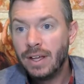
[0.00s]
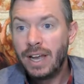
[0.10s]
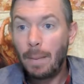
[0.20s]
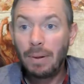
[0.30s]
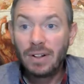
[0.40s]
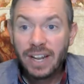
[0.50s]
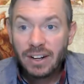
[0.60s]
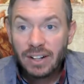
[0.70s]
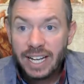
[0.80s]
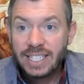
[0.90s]
Now,
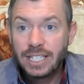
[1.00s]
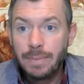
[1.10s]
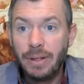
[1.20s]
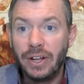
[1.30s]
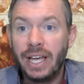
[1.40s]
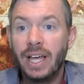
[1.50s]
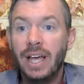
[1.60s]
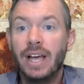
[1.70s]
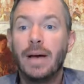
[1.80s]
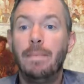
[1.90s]
political instability
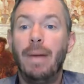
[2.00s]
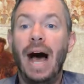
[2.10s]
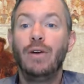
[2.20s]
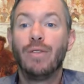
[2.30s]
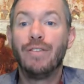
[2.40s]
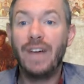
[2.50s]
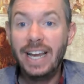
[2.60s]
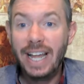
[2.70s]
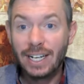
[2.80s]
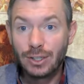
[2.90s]
combined with
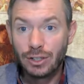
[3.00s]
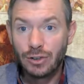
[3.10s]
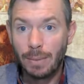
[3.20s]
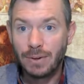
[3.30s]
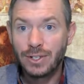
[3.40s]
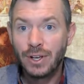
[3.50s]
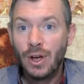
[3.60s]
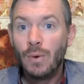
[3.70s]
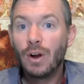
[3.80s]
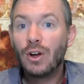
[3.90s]
financial troubles
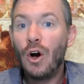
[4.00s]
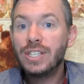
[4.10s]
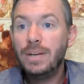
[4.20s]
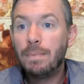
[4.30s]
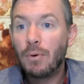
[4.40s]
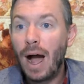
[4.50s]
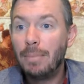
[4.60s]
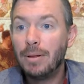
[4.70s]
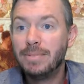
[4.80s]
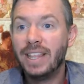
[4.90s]
were causing
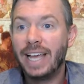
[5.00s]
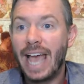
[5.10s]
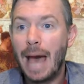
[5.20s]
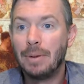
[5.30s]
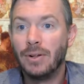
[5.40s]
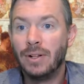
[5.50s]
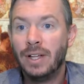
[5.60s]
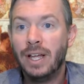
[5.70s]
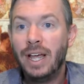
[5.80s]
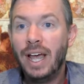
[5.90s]
problems in the capital,
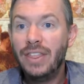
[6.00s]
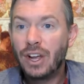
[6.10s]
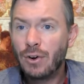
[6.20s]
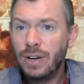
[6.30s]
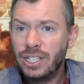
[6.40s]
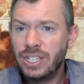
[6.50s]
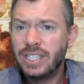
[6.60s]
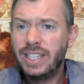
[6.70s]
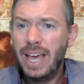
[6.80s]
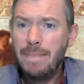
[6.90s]
and the
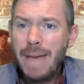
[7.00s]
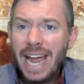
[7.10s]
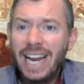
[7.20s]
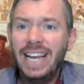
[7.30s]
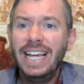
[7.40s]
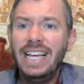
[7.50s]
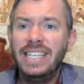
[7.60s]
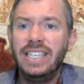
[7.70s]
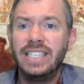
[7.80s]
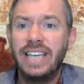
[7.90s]
Christians, they made an
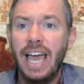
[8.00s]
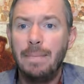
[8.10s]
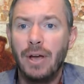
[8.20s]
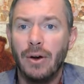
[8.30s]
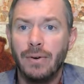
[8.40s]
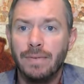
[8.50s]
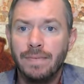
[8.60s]
easy scapegoat.